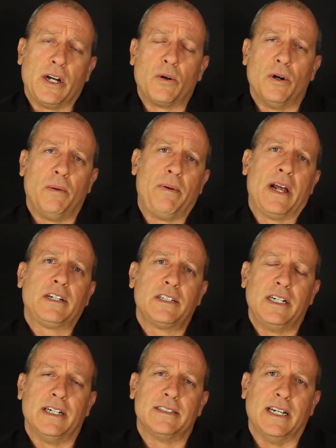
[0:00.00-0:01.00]
I grew up
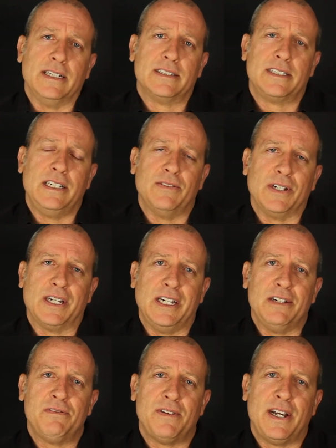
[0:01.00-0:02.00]
actually as a Stephen
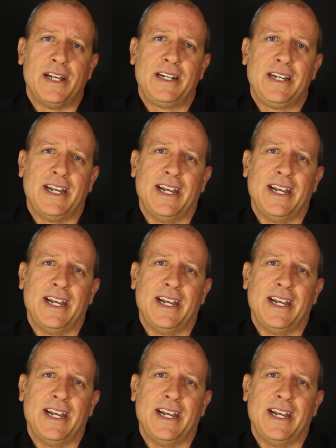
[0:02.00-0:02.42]
King fan,